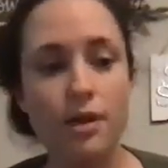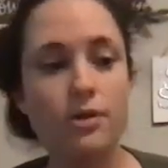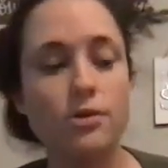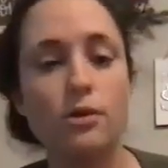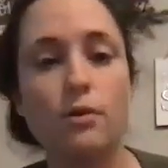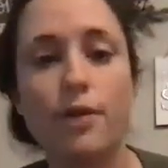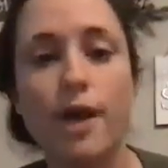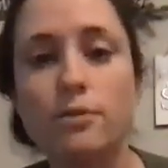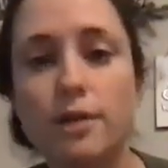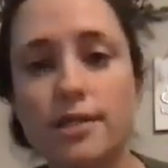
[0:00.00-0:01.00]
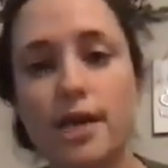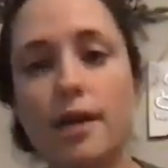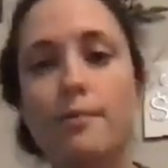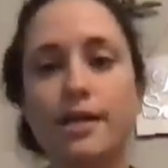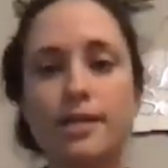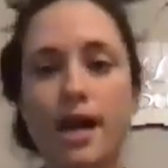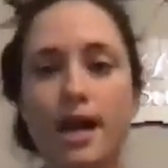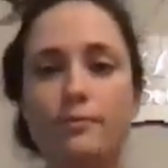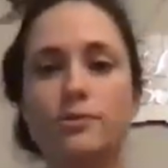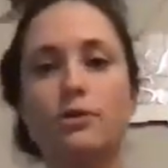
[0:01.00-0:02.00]
So that's when I take my
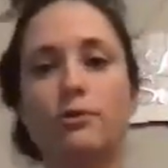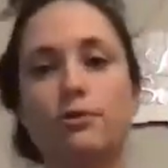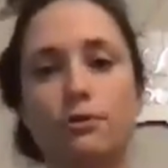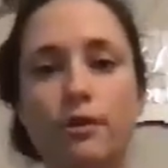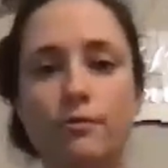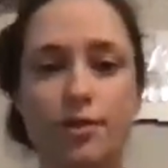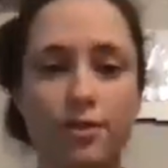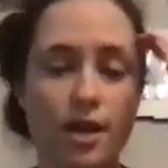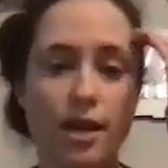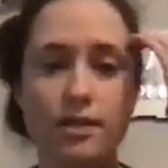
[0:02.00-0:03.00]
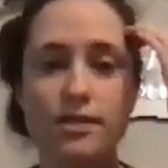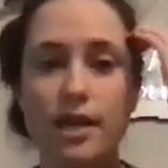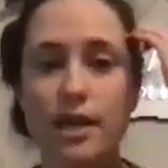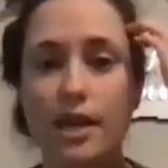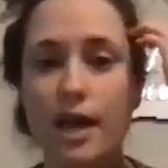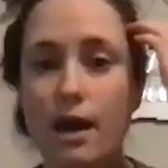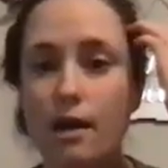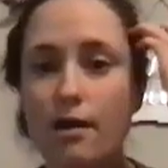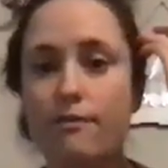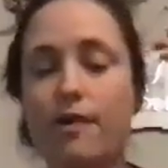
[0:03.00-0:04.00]
time to go through everything. It's taken
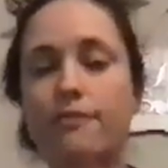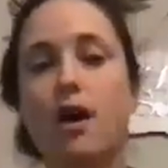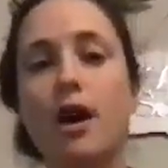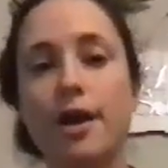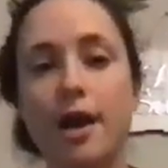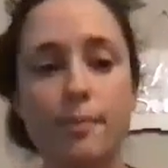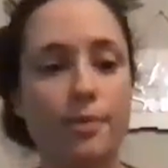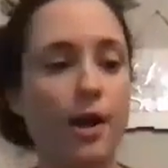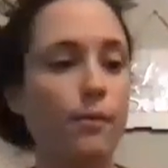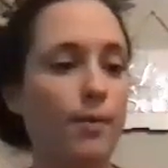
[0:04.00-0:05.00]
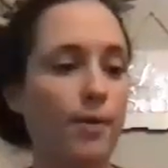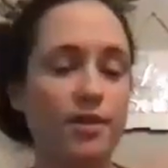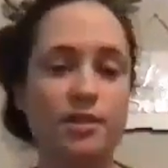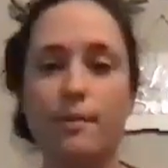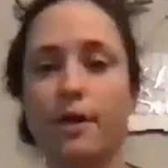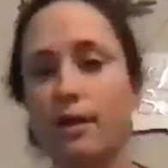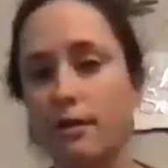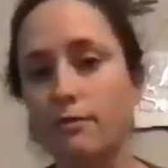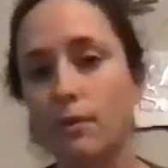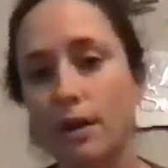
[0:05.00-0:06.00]
care of, I've caught up. That way, by the time I get
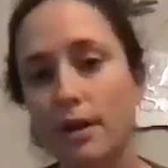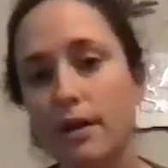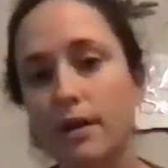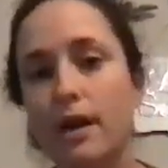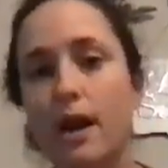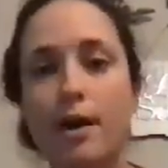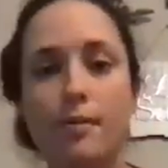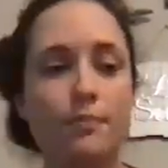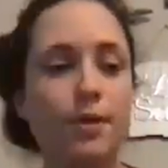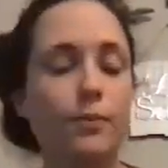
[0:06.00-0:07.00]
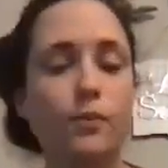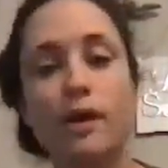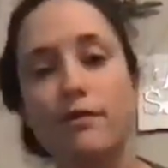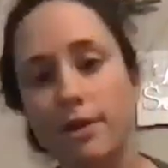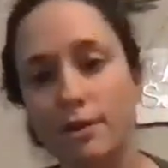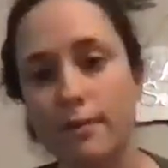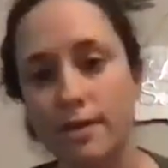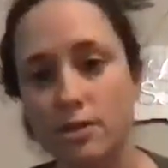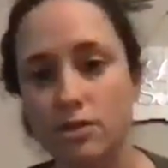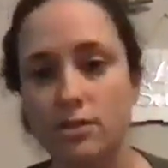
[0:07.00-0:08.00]
off work, people will have read their
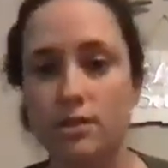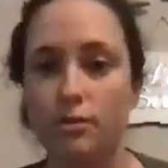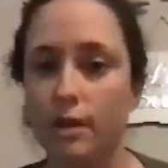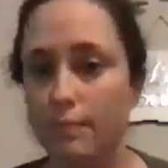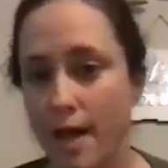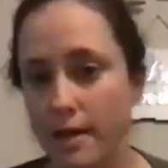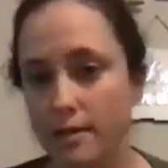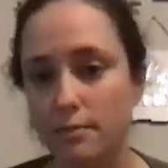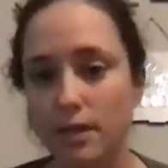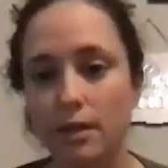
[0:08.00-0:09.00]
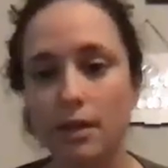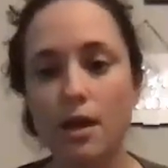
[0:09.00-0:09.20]
messages and they'll get back to me.